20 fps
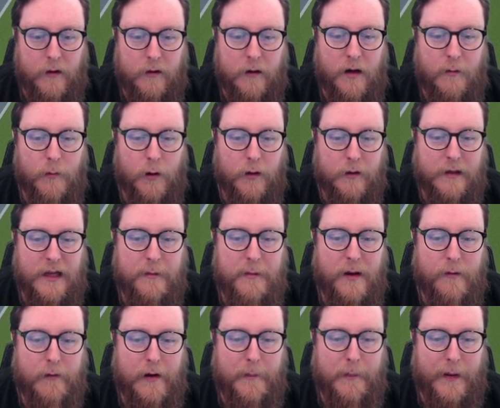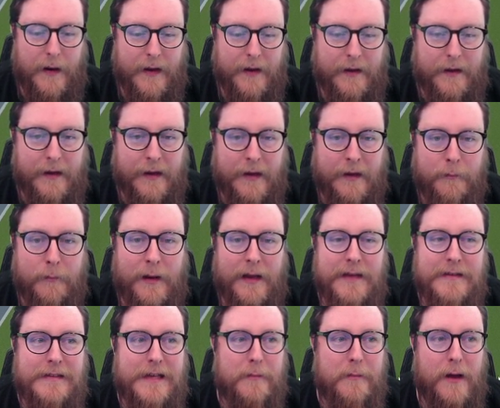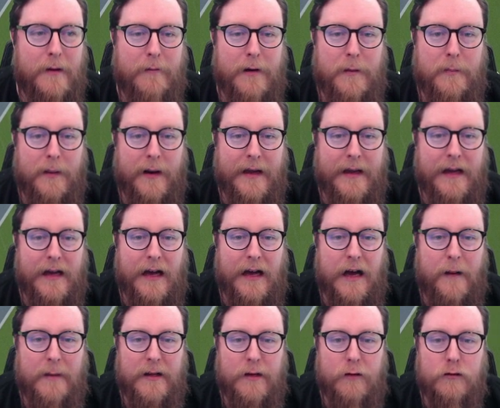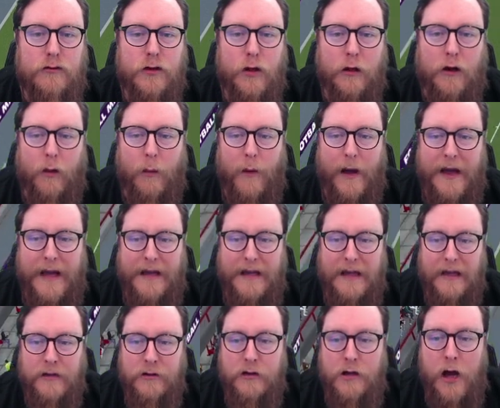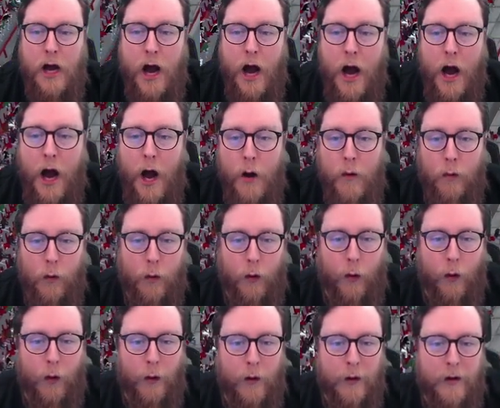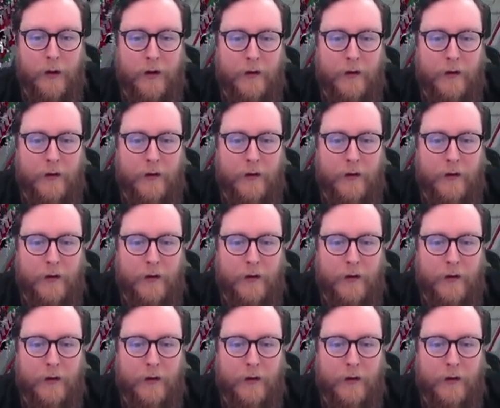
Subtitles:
Come on, give me a replay. Please give me a replay. I mean, you took away... No! Oh,